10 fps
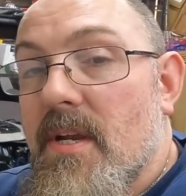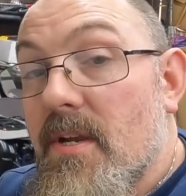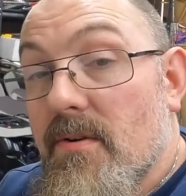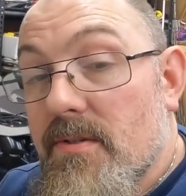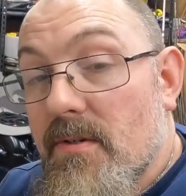eight
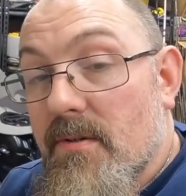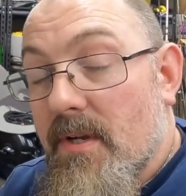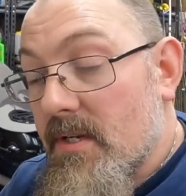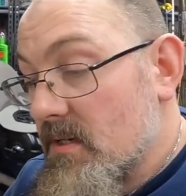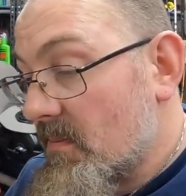years old i
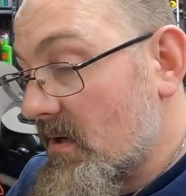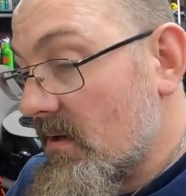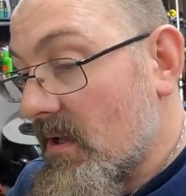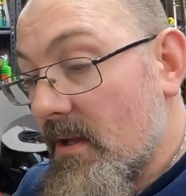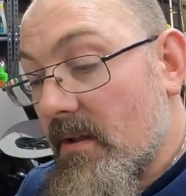guess i bought it
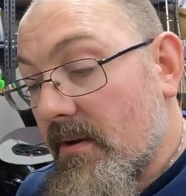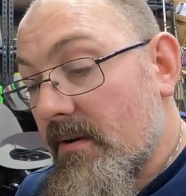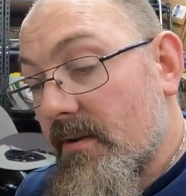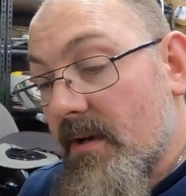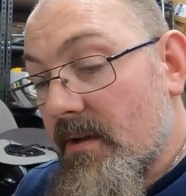a lot
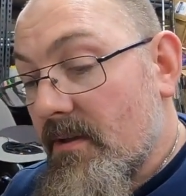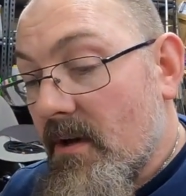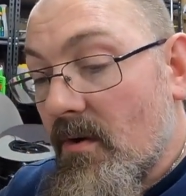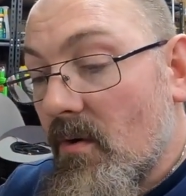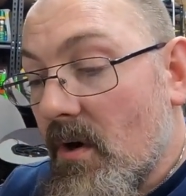longer than i
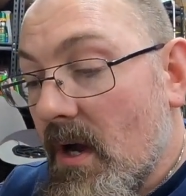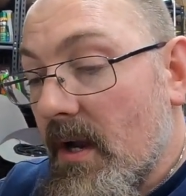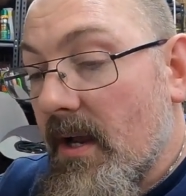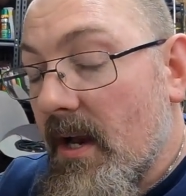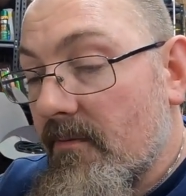thought or i
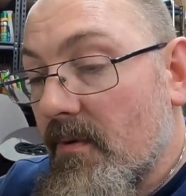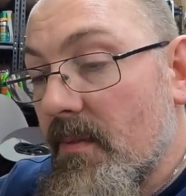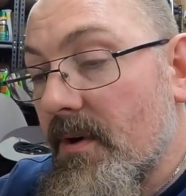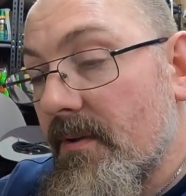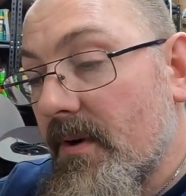got it from
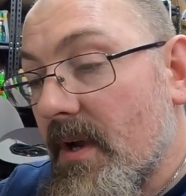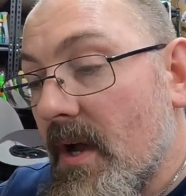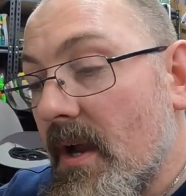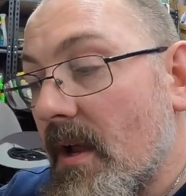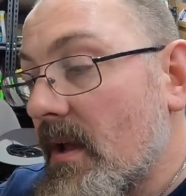another
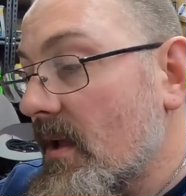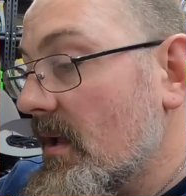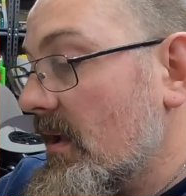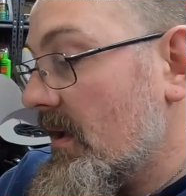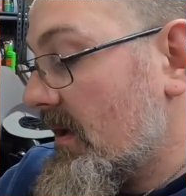guy
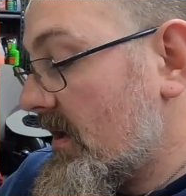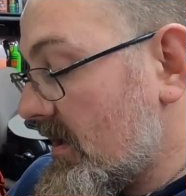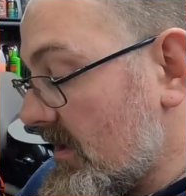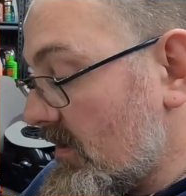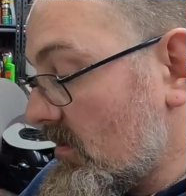
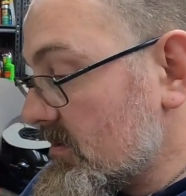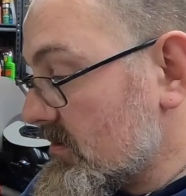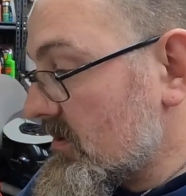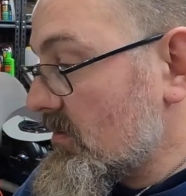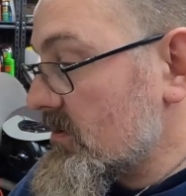and it was
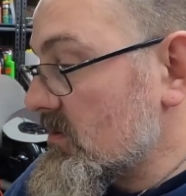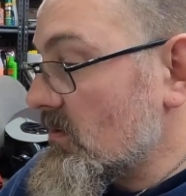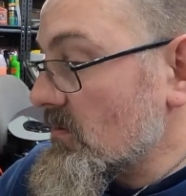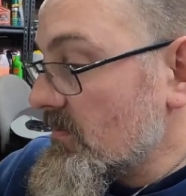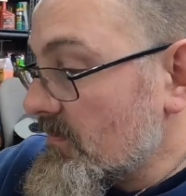it was
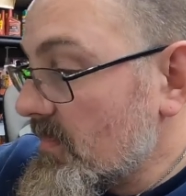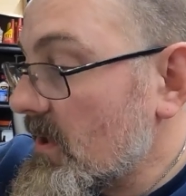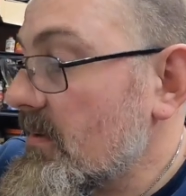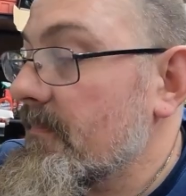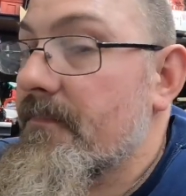old
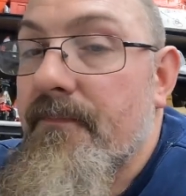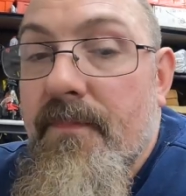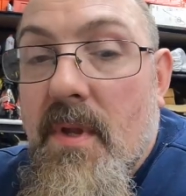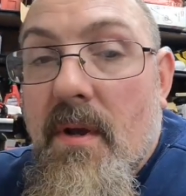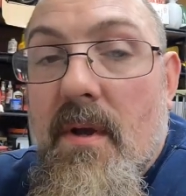but
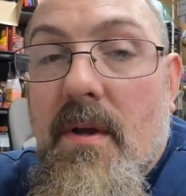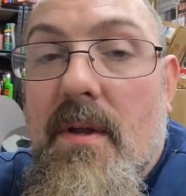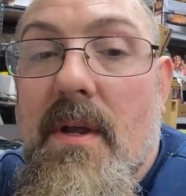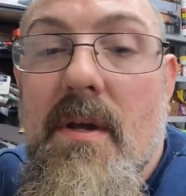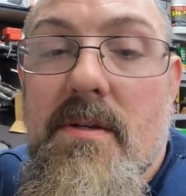
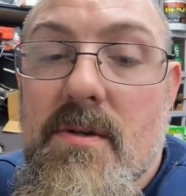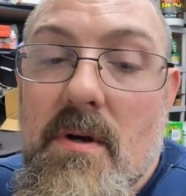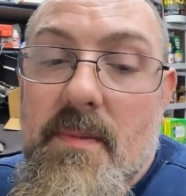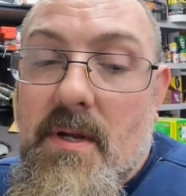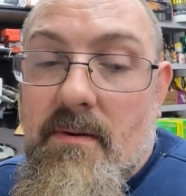yeah so i
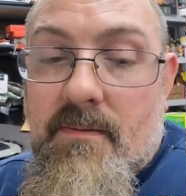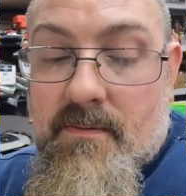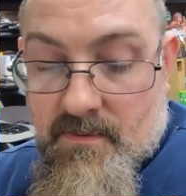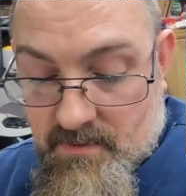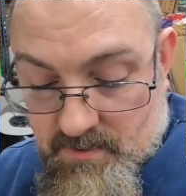mean
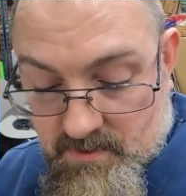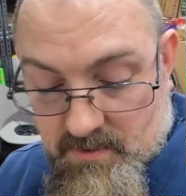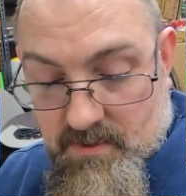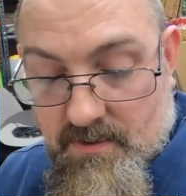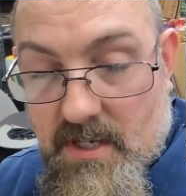
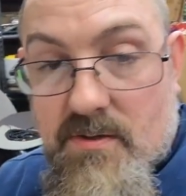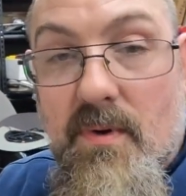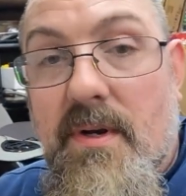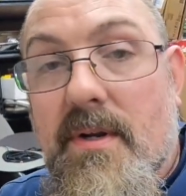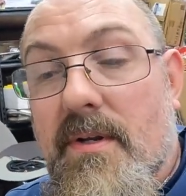that's
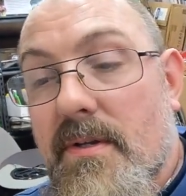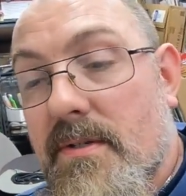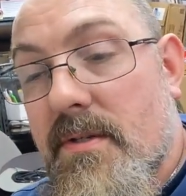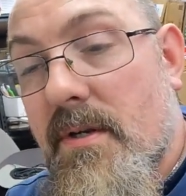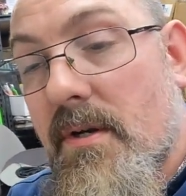what it is